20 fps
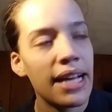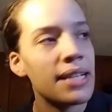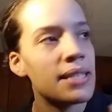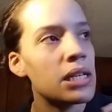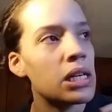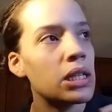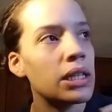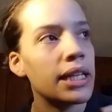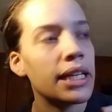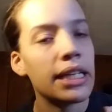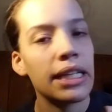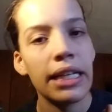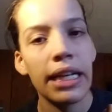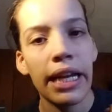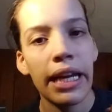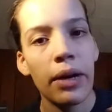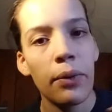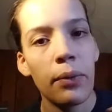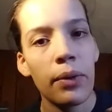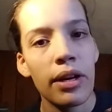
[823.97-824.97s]
it's only going to
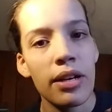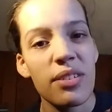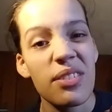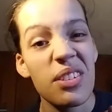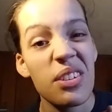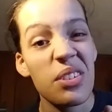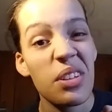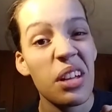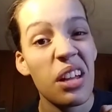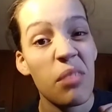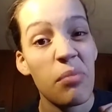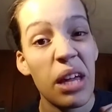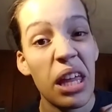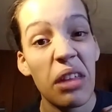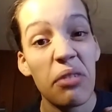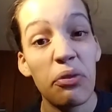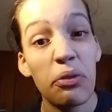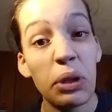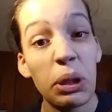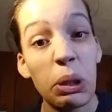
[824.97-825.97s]
get worse. There's going to be
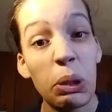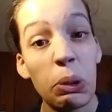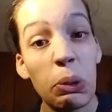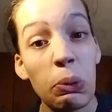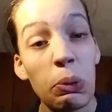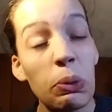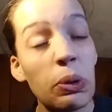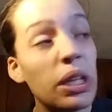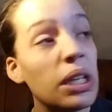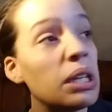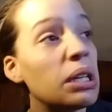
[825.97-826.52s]
the flu.